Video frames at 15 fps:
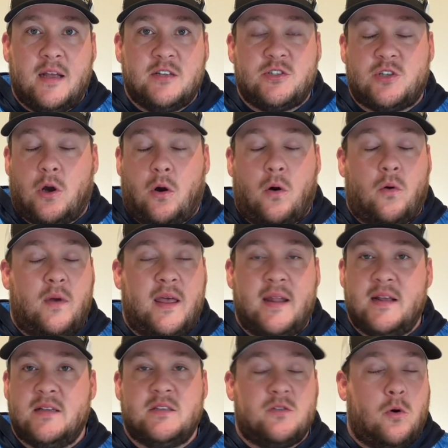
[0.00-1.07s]
So it
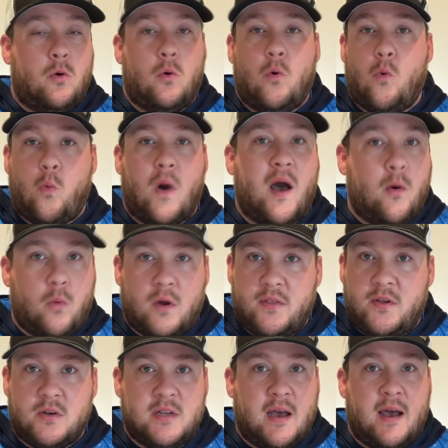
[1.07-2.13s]
is well worth
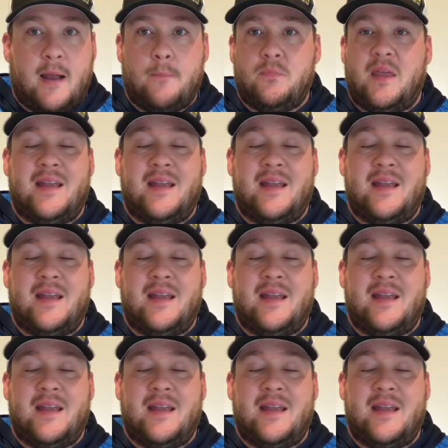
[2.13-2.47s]
your time.